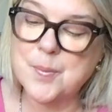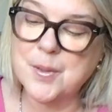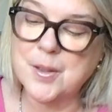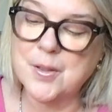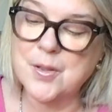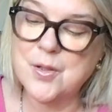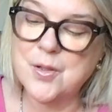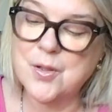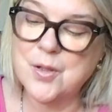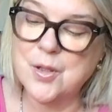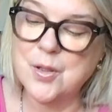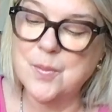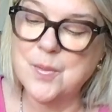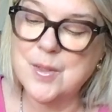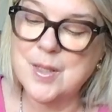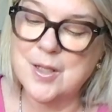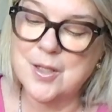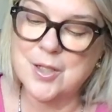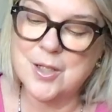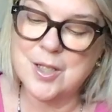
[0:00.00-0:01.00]
consumes
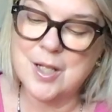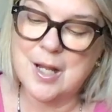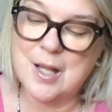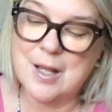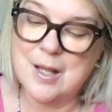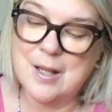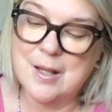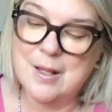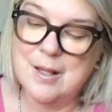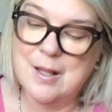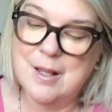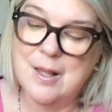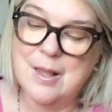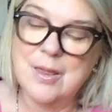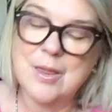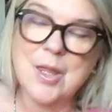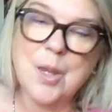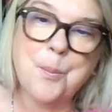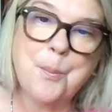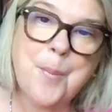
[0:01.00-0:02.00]
his share,
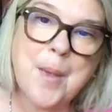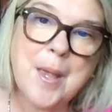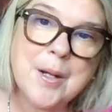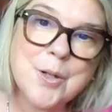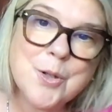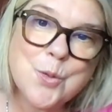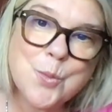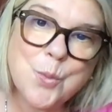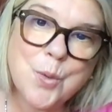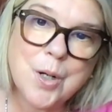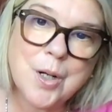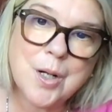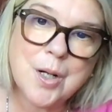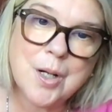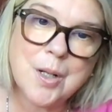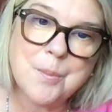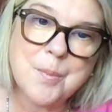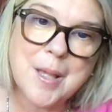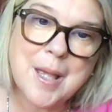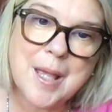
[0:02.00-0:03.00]
the bent
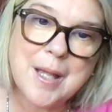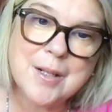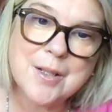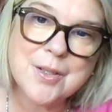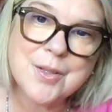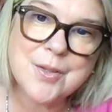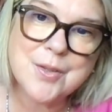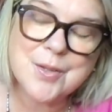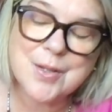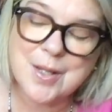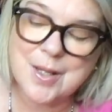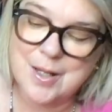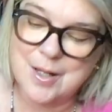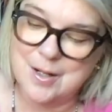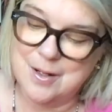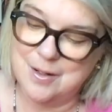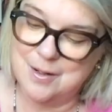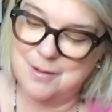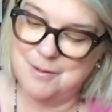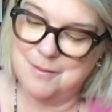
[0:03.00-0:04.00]
worm enters
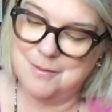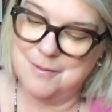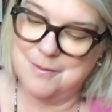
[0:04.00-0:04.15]
in.